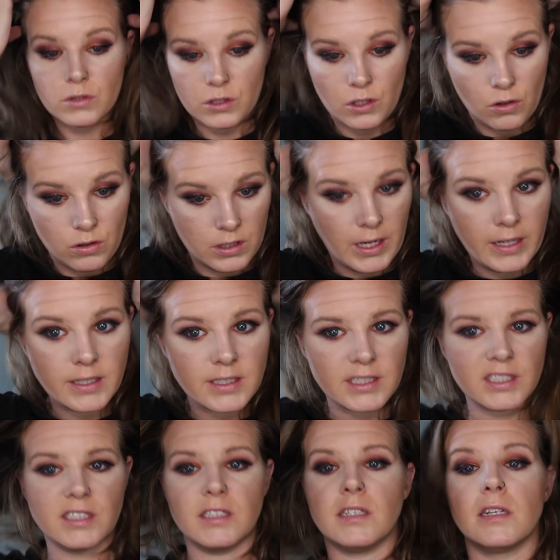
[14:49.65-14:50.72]
They're like
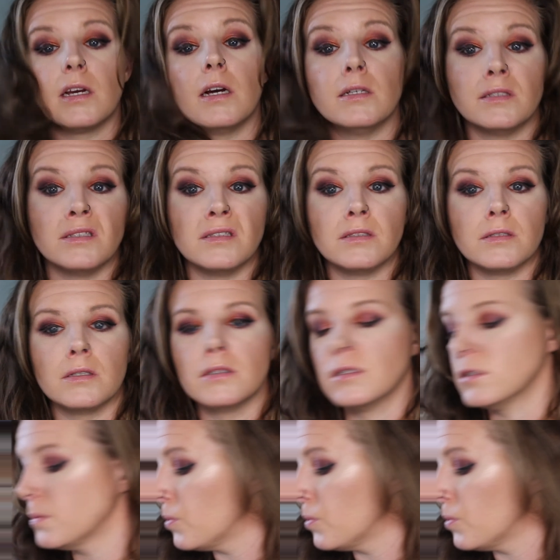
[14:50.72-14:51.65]
distant cousins at this